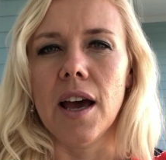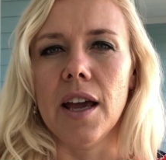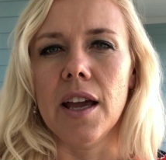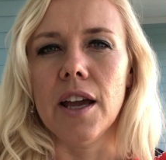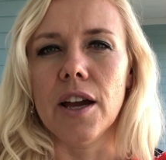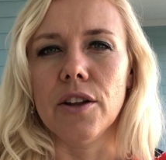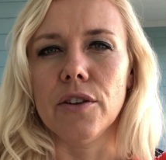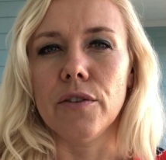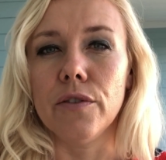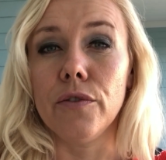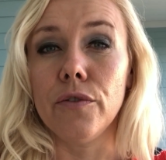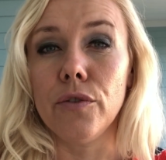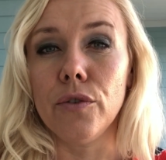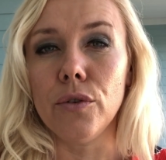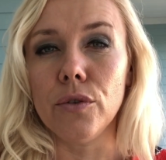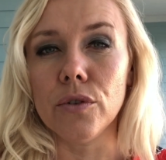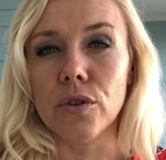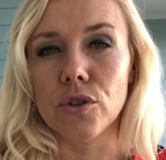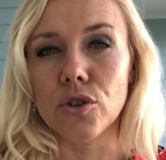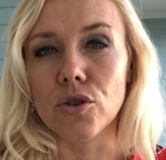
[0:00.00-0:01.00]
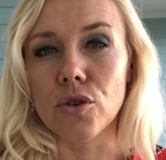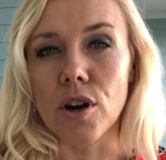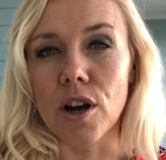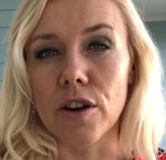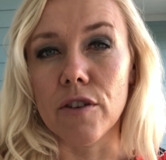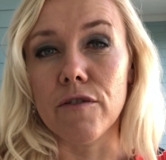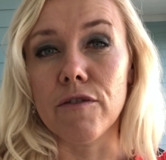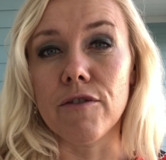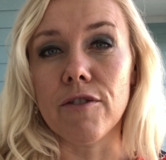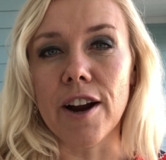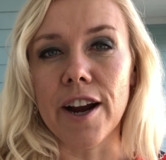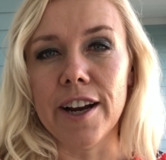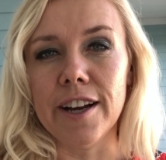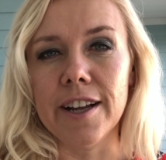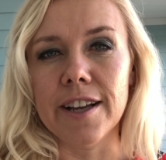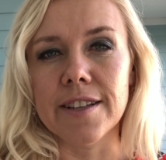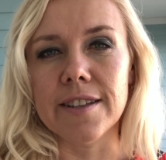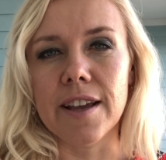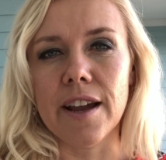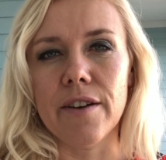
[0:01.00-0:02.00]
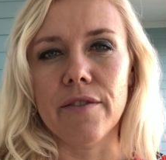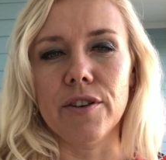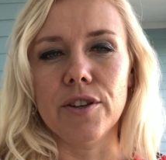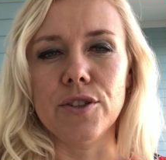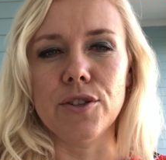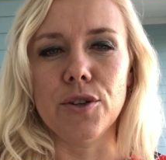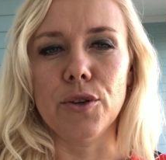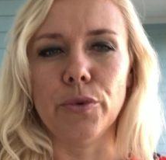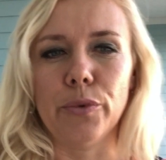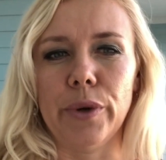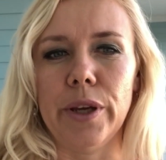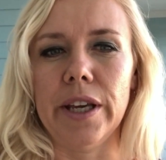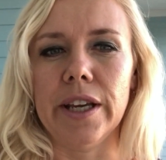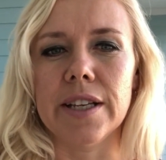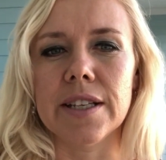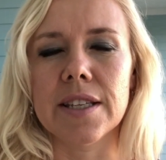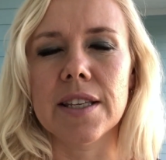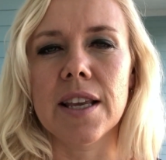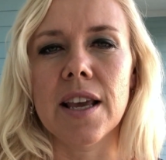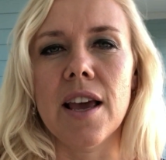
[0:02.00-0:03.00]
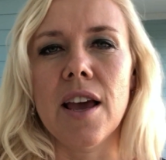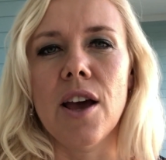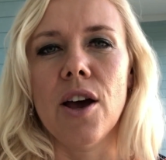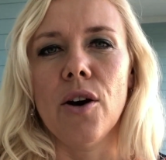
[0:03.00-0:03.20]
and food truck Fridays every two weeks.